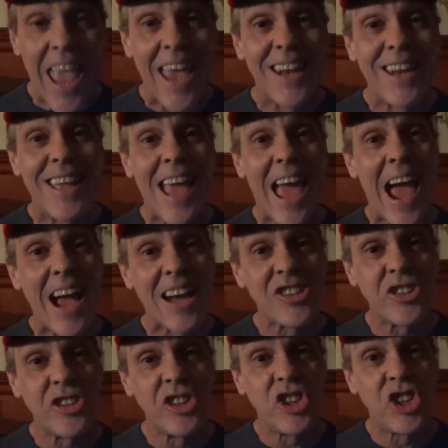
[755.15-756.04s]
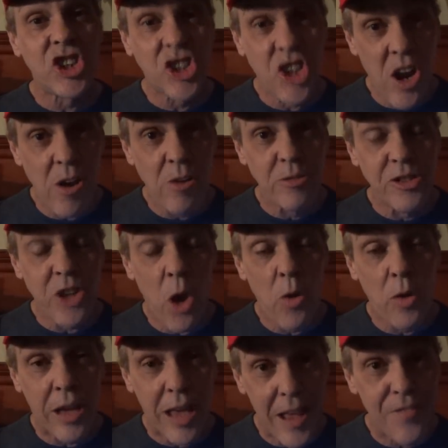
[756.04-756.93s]
and he actually shows
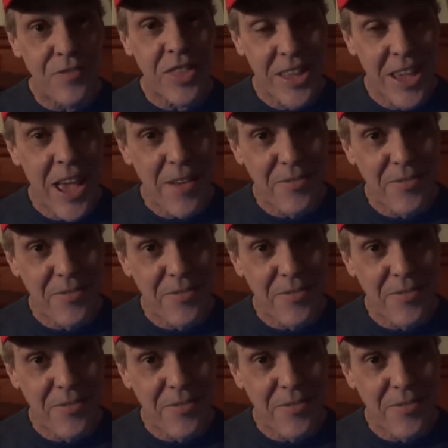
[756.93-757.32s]
O'Keefe the